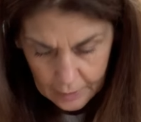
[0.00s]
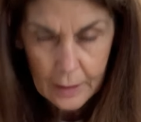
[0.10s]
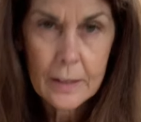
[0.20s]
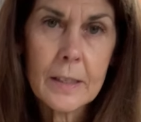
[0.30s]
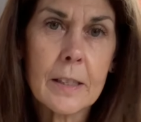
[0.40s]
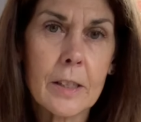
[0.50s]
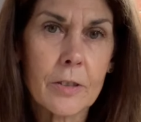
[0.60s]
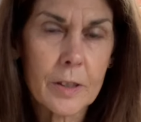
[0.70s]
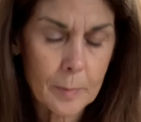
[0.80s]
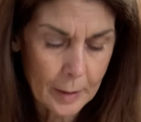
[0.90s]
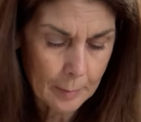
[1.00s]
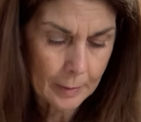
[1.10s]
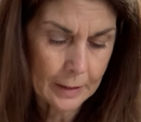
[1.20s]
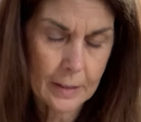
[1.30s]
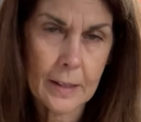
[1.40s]
It gets easier as the paper
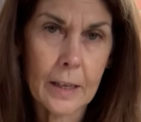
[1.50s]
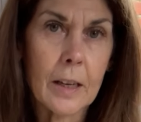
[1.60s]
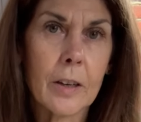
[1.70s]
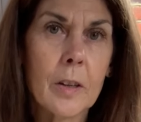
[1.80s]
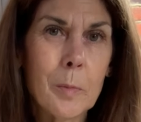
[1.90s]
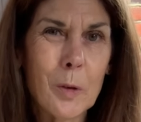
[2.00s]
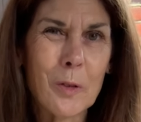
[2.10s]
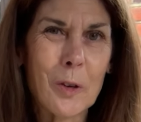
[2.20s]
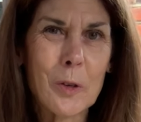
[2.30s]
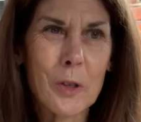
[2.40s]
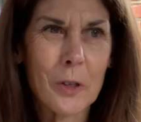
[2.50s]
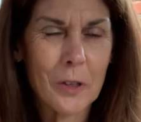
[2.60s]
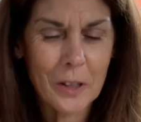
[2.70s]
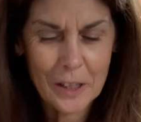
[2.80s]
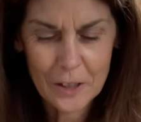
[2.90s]
gets thicker. The more folds you
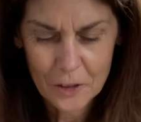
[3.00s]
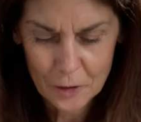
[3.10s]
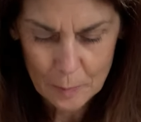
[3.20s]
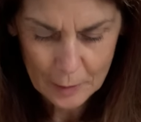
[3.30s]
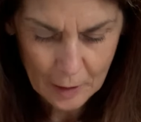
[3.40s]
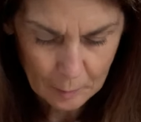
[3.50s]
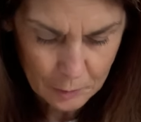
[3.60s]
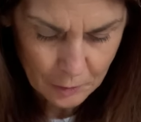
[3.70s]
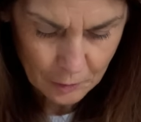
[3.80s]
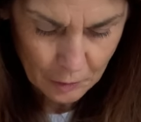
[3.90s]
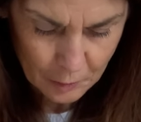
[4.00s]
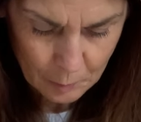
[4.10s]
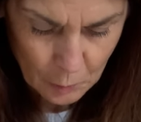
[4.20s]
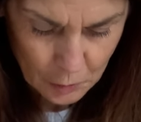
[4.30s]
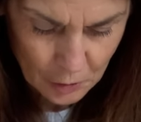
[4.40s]
do, the easier it becomes. You've got
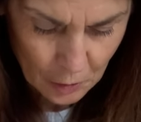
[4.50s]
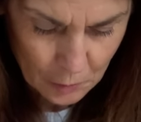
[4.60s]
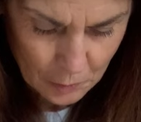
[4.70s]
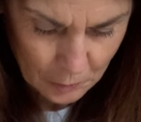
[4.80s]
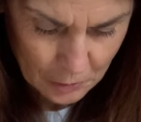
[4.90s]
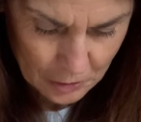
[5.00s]
more to hold on